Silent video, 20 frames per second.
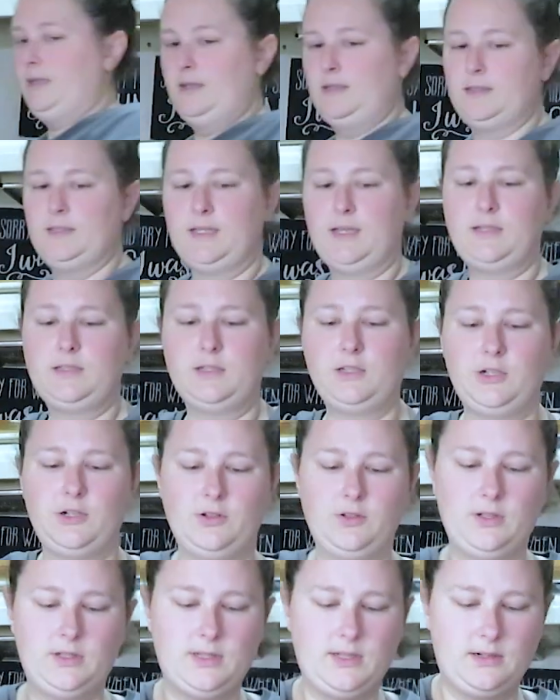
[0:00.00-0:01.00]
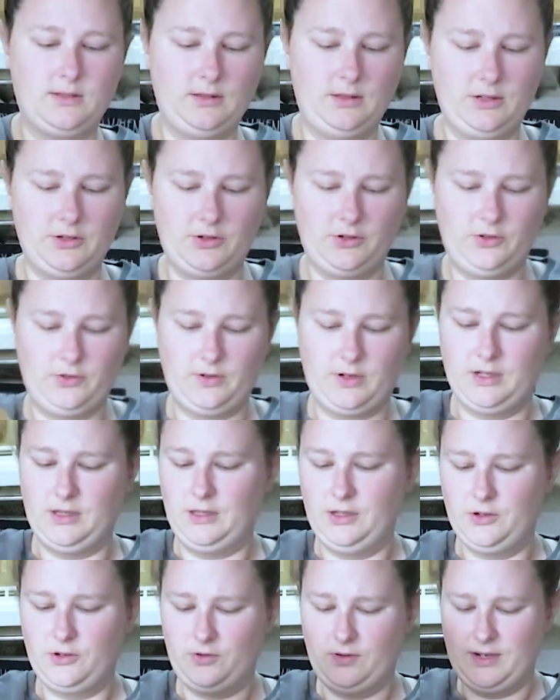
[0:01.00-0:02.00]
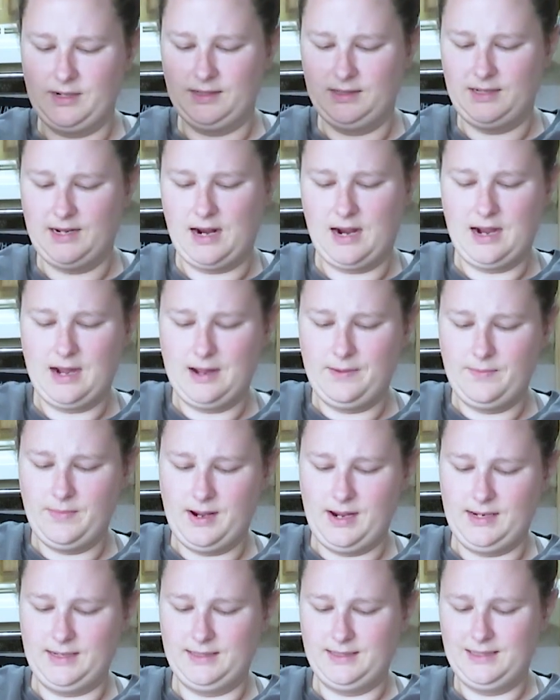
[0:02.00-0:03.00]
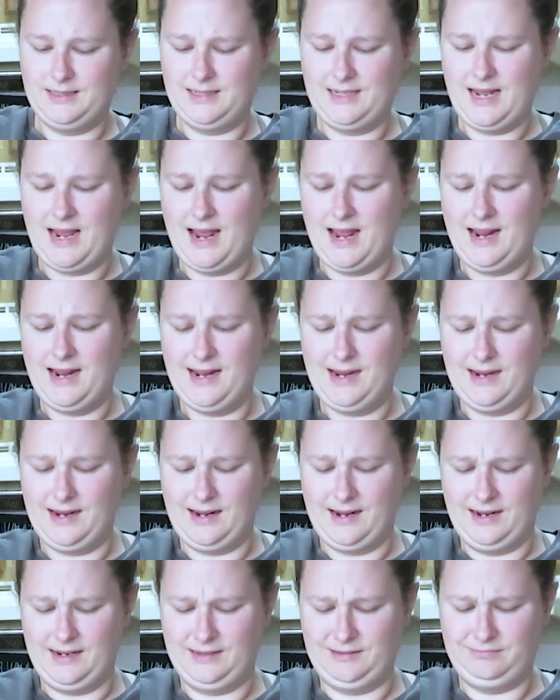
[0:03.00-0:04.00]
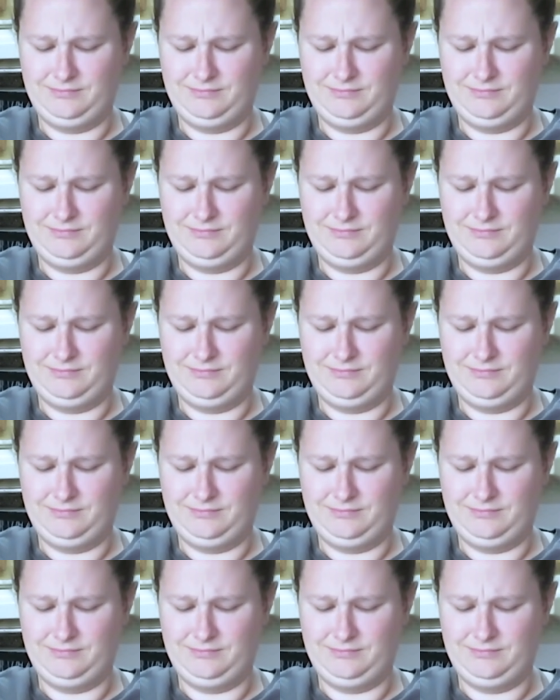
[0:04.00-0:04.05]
it says to do this at a little at a time, and take